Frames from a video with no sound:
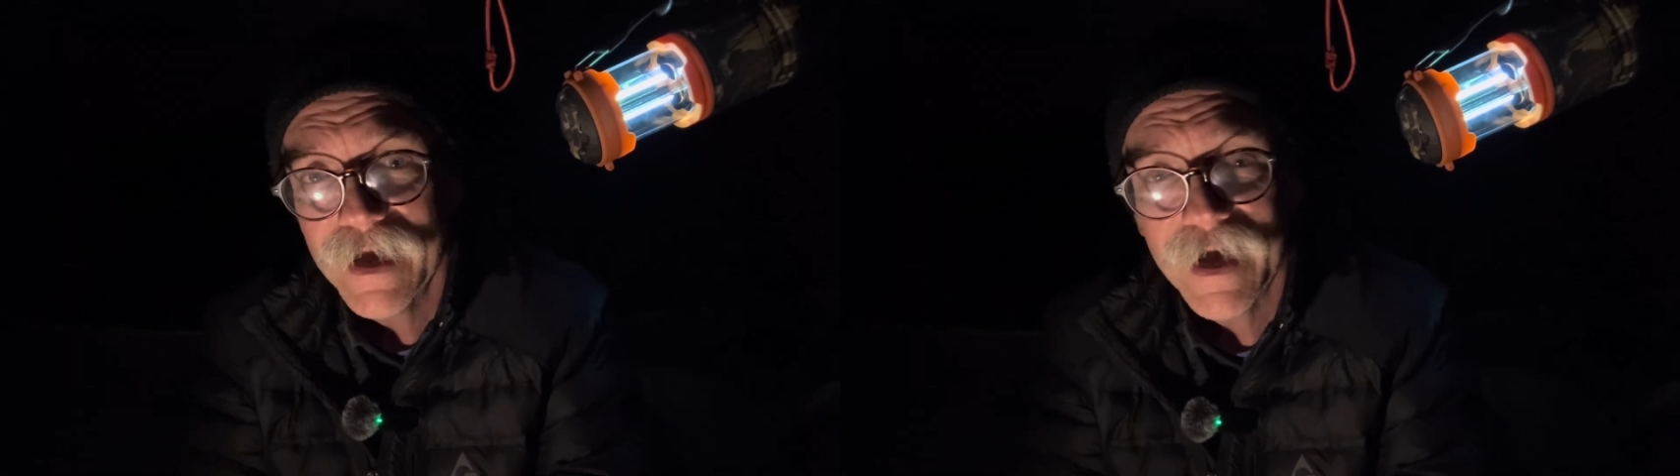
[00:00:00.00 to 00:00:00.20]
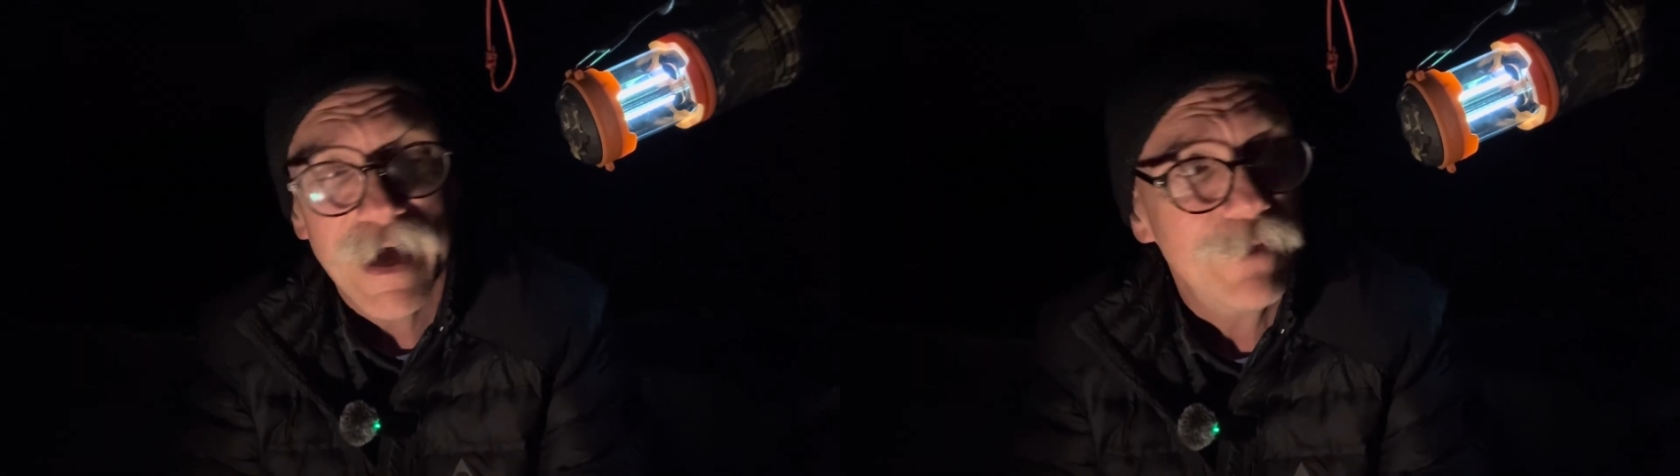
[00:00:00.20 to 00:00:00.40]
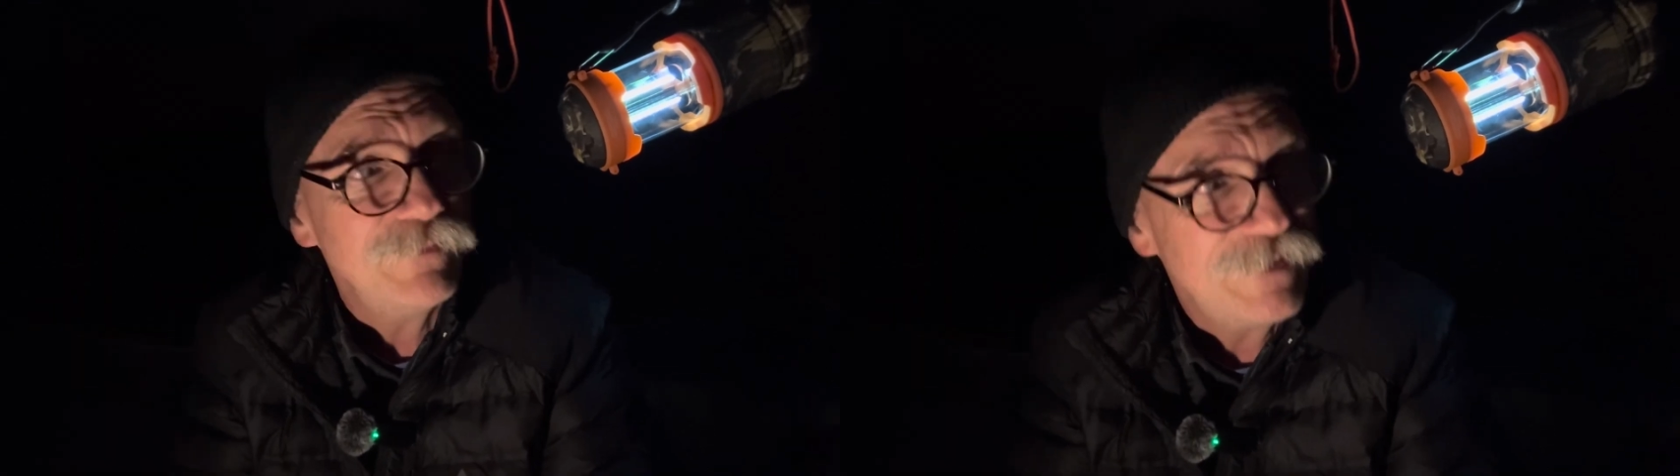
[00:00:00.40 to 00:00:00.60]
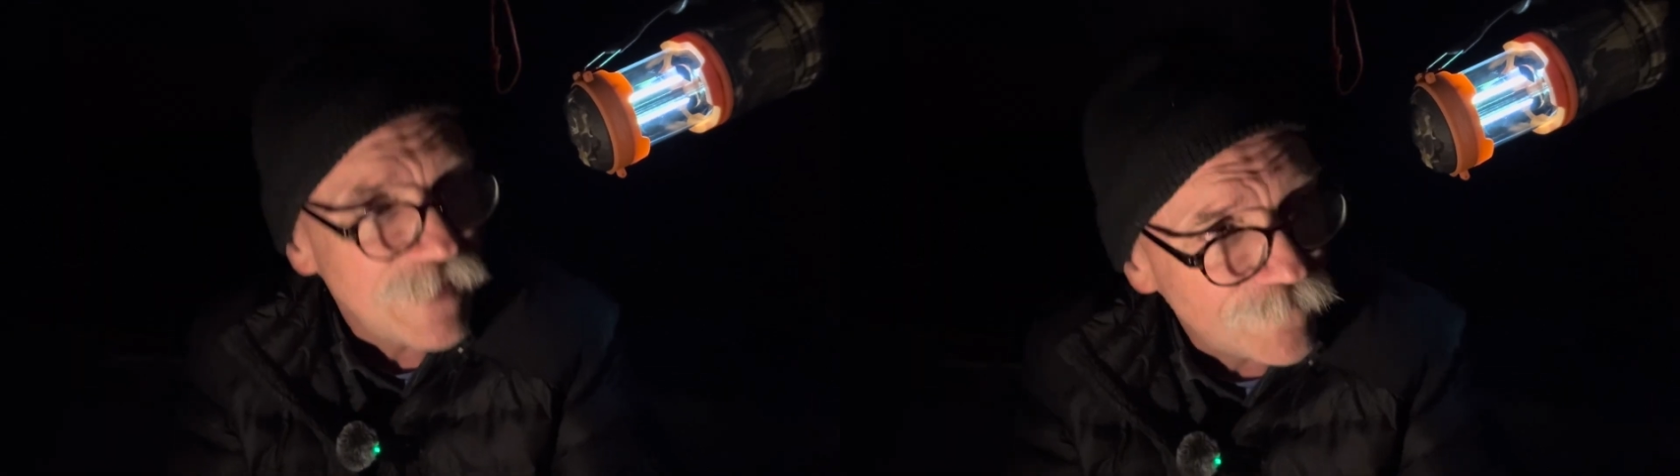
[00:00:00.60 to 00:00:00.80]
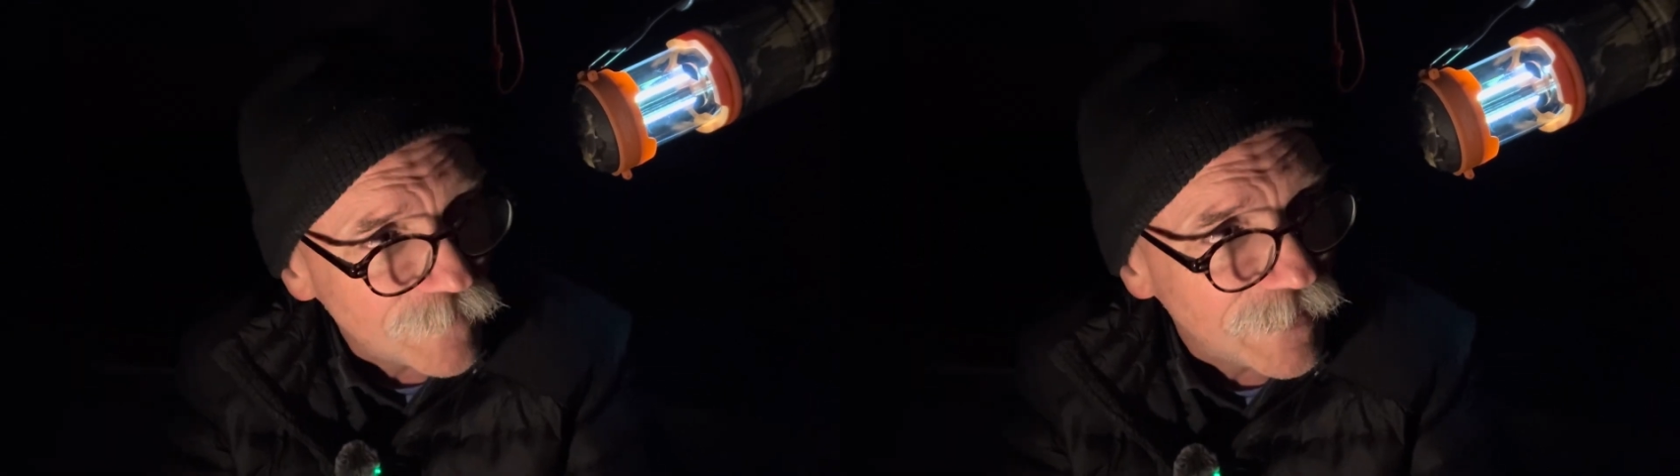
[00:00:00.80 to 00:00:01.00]
I'm
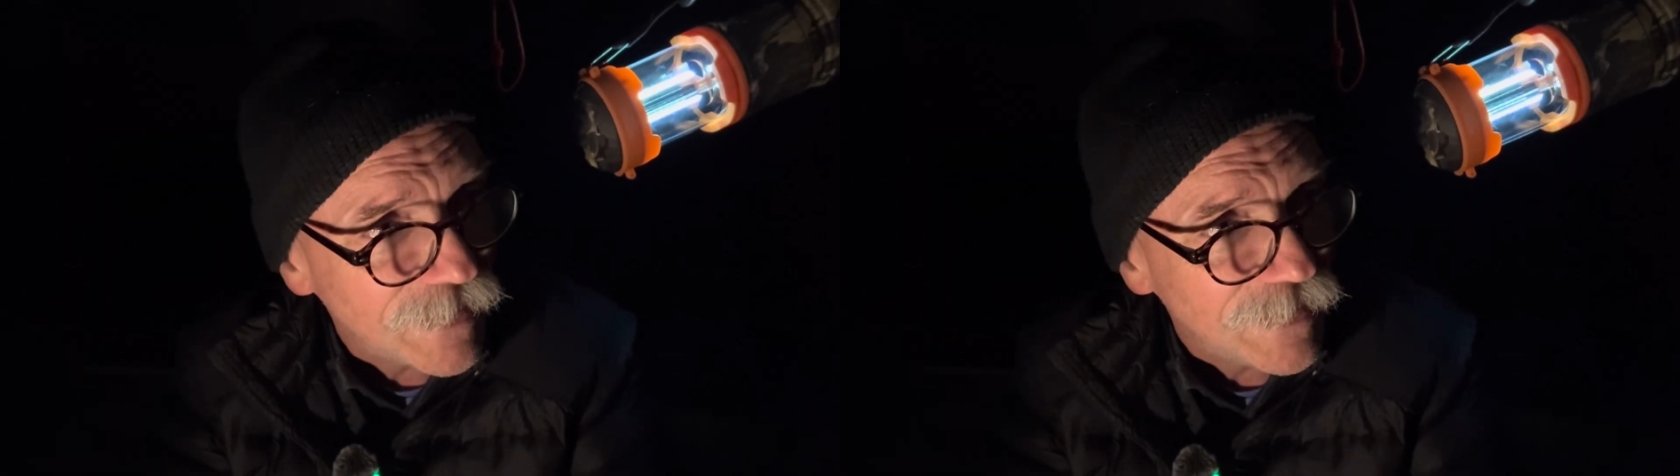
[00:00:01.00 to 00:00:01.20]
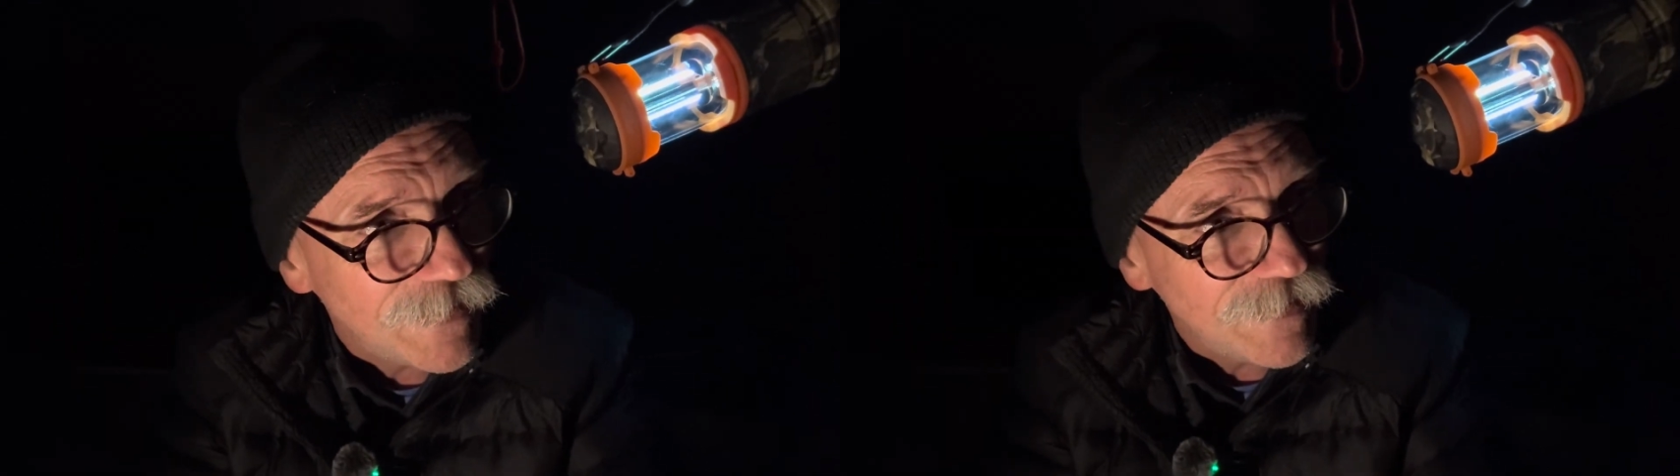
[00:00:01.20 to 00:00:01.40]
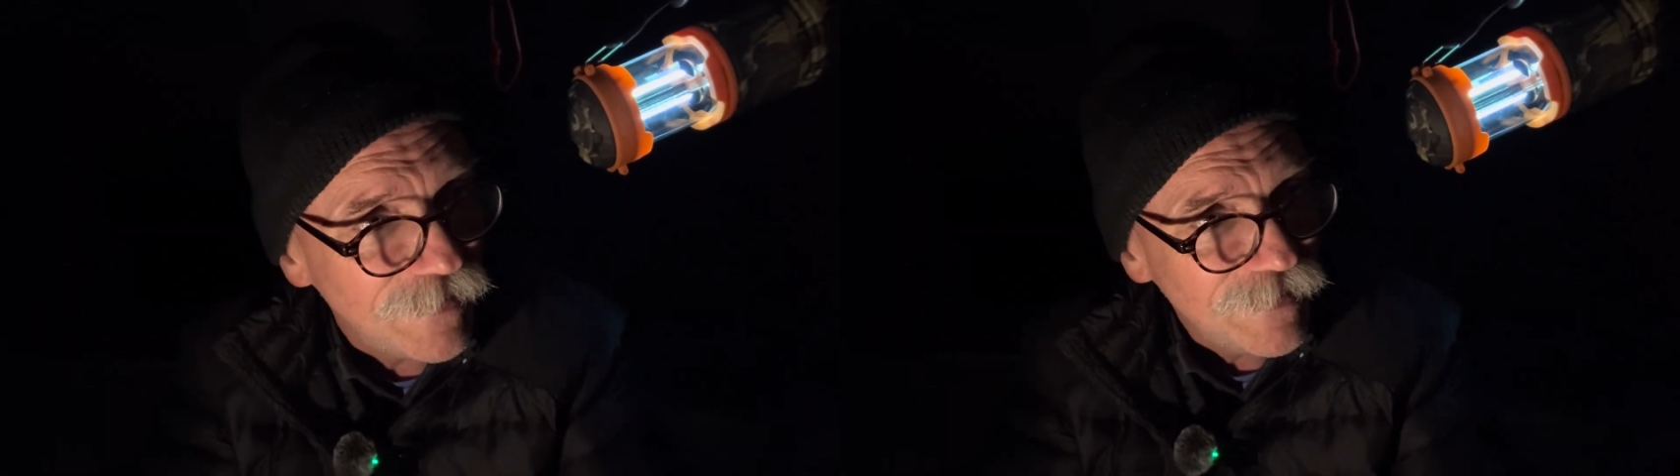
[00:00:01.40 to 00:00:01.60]
definitely going to